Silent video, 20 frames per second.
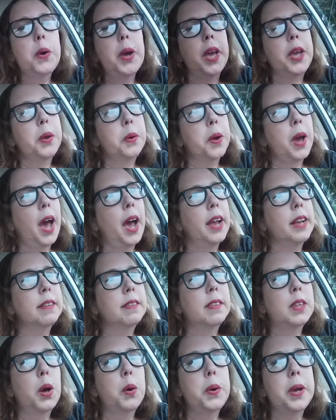Okay, you
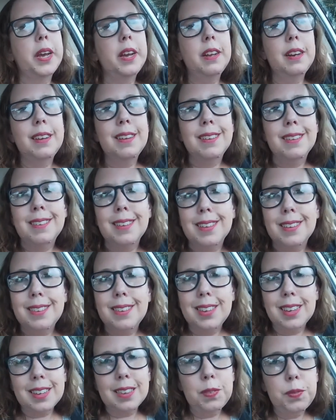guys, so it is
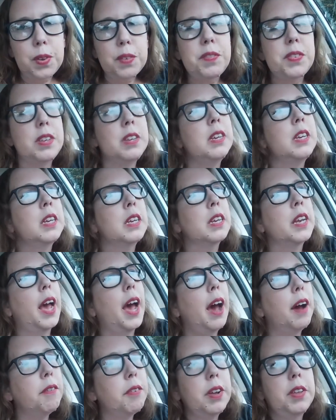6.15.
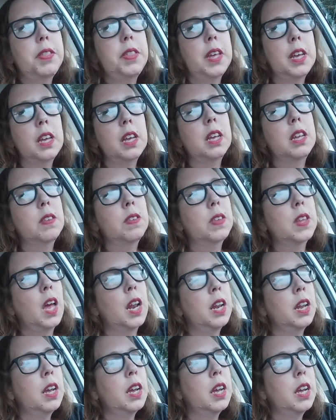Everything is
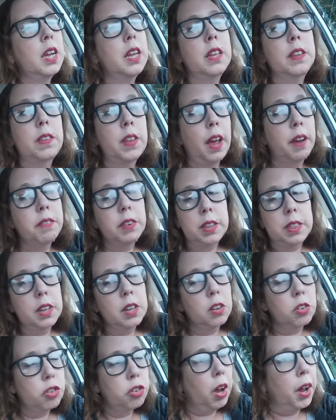gonna, is,
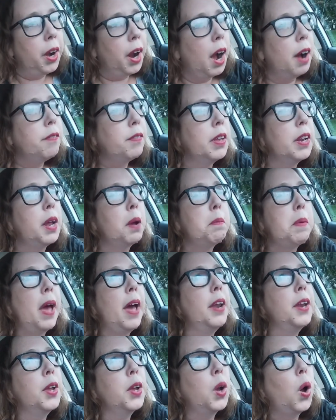everything is shut off and I'm
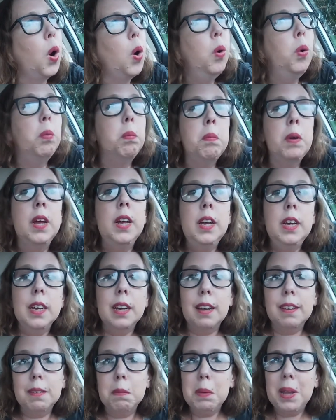heading home
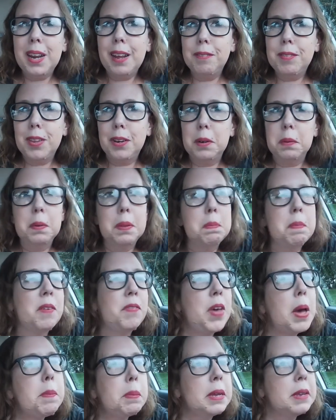because I'm gonna have dinner with my
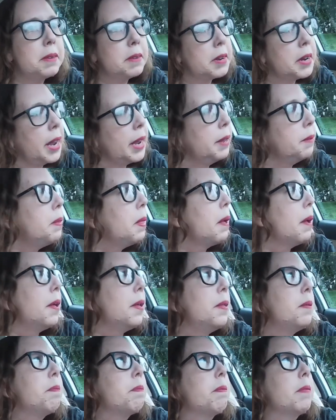family tonight.
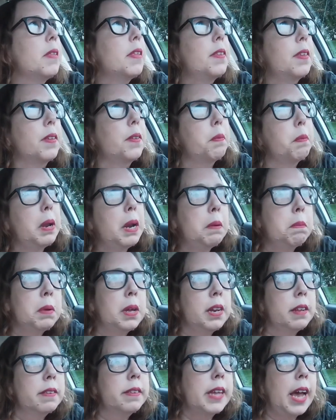This is what I'm
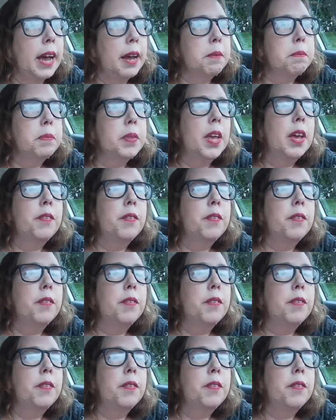gonna say.